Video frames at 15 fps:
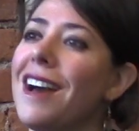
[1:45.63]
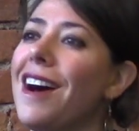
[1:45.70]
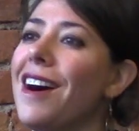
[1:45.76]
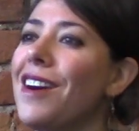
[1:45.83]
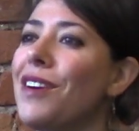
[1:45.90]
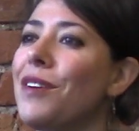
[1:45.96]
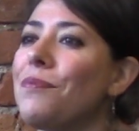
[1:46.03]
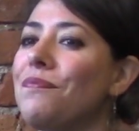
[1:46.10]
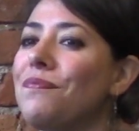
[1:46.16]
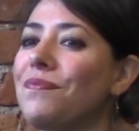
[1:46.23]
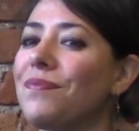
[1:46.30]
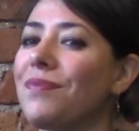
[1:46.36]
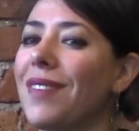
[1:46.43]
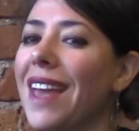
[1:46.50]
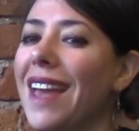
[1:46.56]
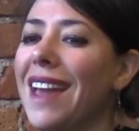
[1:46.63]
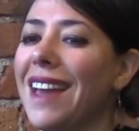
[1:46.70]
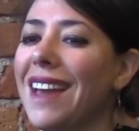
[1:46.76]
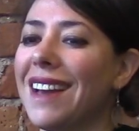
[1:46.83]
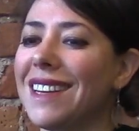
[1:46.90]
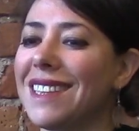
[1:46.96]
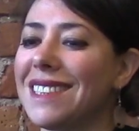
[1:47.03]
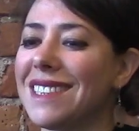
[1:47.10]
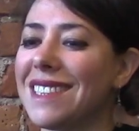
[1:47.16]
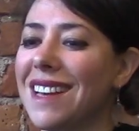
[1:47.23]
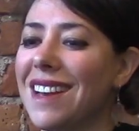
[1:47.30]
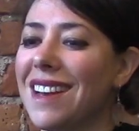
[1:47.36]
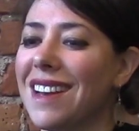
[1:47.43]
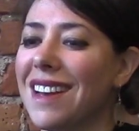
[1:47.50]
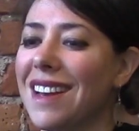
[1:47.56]
and
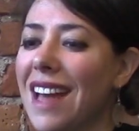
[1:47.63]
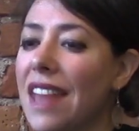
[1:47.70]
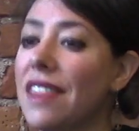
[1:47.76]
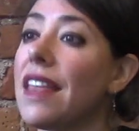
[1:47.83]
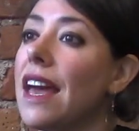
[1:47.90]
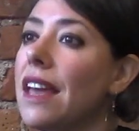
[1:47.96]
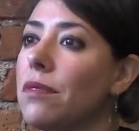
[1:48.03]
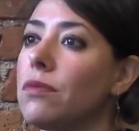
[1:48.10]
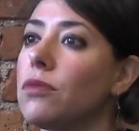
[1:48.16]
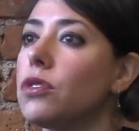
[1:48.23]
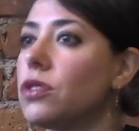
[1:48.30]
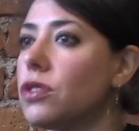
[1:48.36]
then